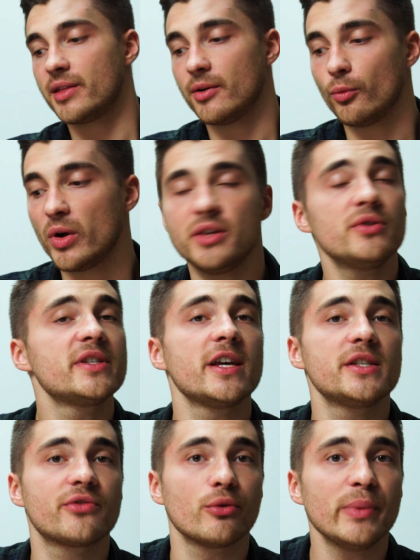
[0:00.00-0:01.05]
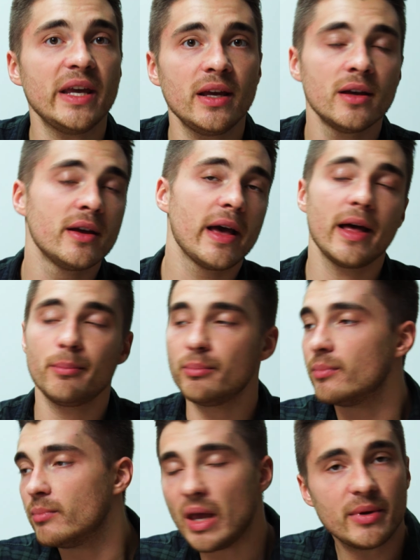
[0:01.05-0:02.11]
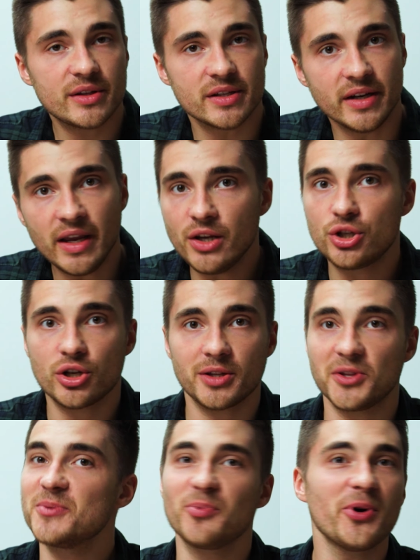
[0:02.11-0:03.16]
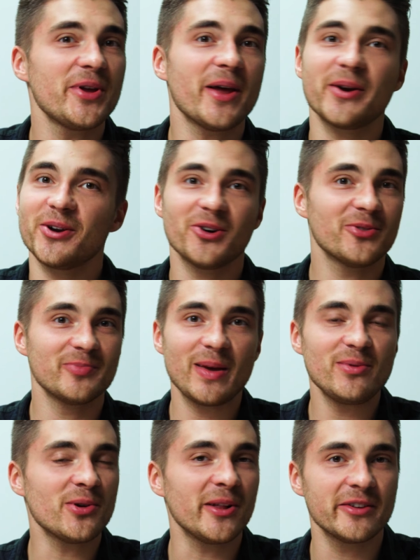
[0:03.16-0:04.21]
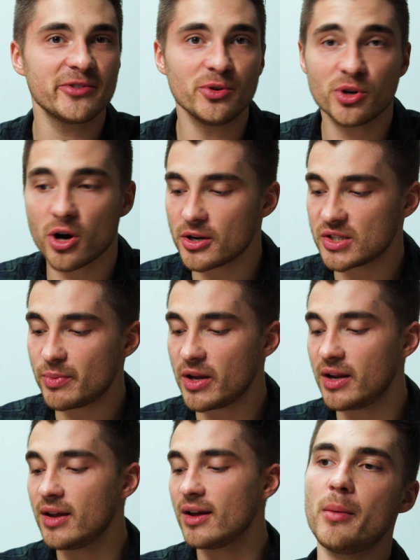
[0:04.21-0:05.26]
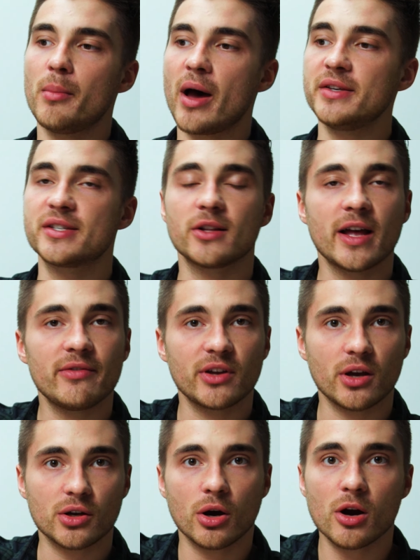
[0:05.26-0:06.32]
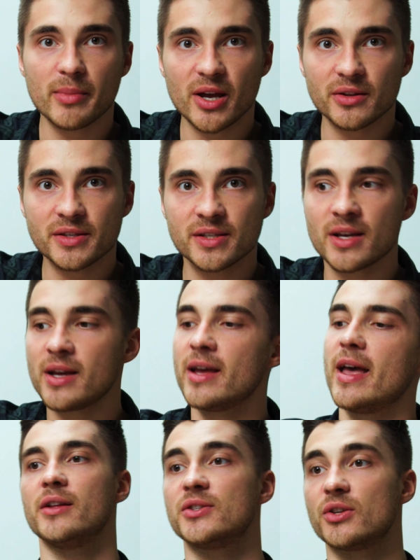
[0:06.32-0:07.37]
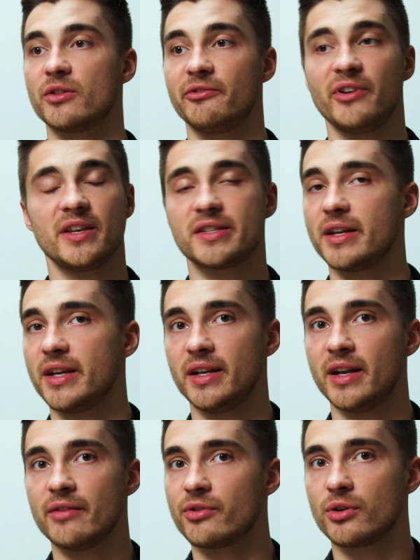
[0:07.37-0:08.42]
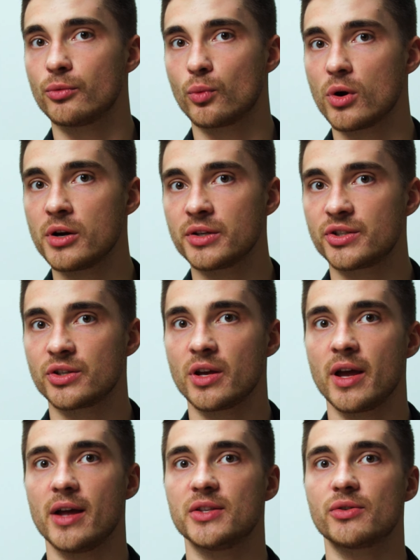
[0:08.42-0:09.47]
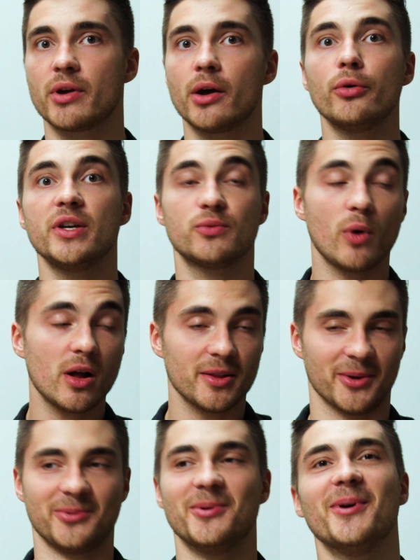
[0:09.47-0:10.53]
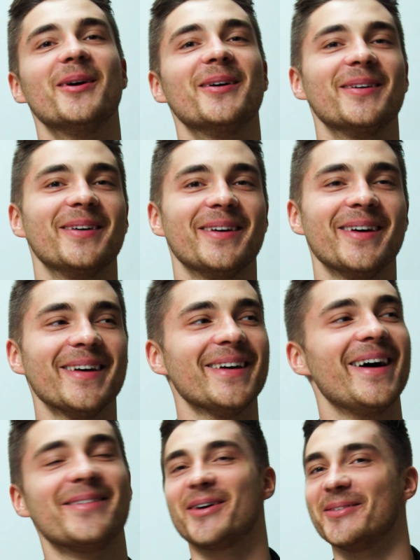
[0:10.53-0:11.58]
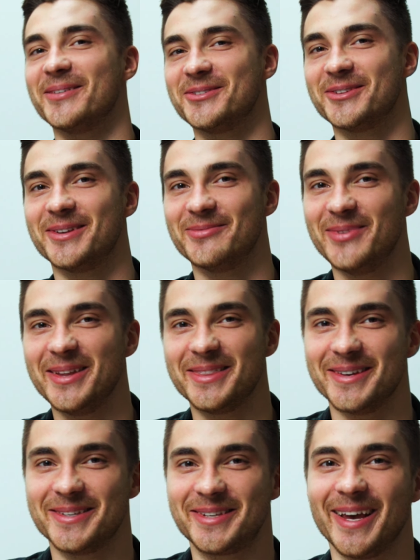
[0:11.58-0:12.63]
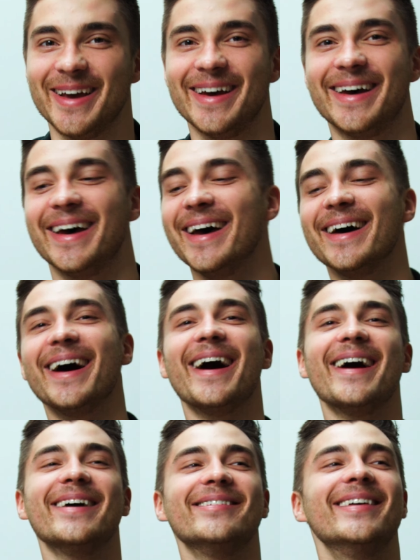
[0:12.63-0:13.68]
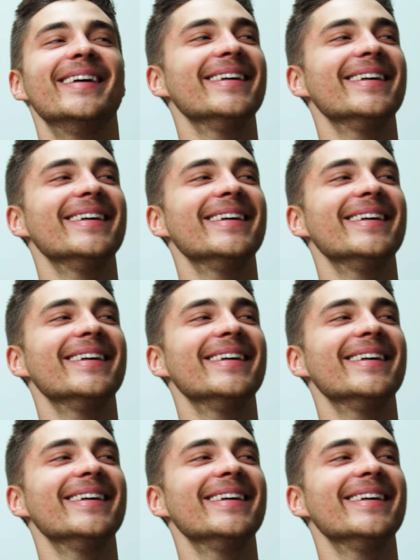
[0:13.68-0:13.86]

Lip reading: One use case for me, and maybe it's niche at this point, I don't know, maybe you all have new cars, but I still have like a car mount, and so the Face ID never works. And so I always, probably shouldn't admit this, while